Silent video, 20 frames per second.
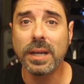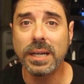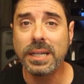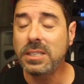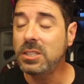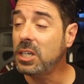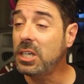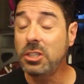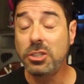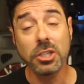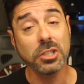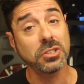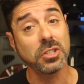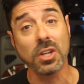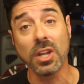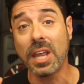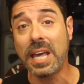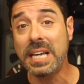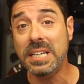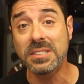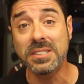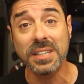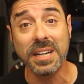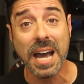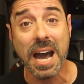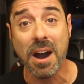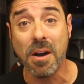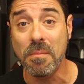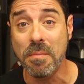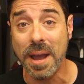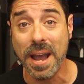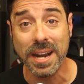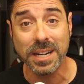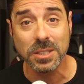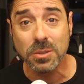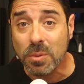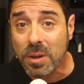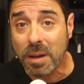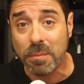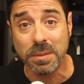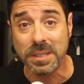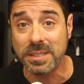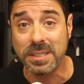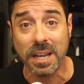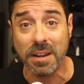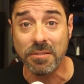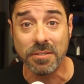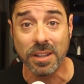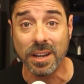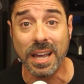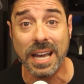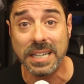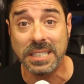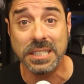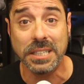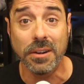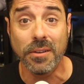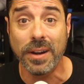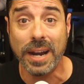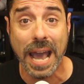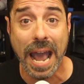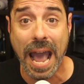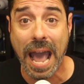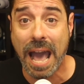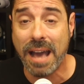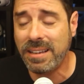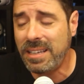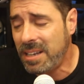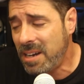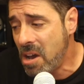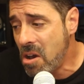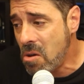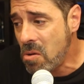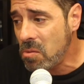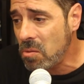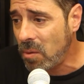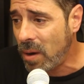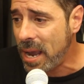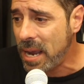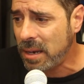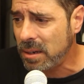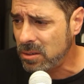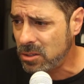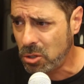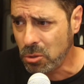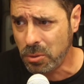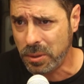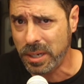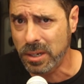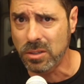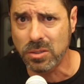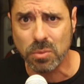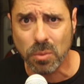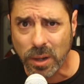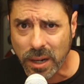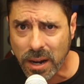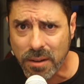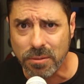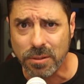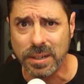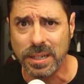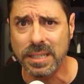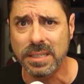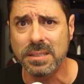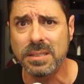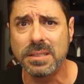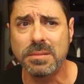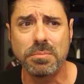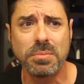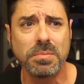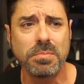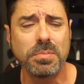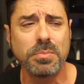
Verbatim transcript: And he just lays it out, man. It's what I've been saying for the last year and a half, you know, right? 2 years, whatever it is.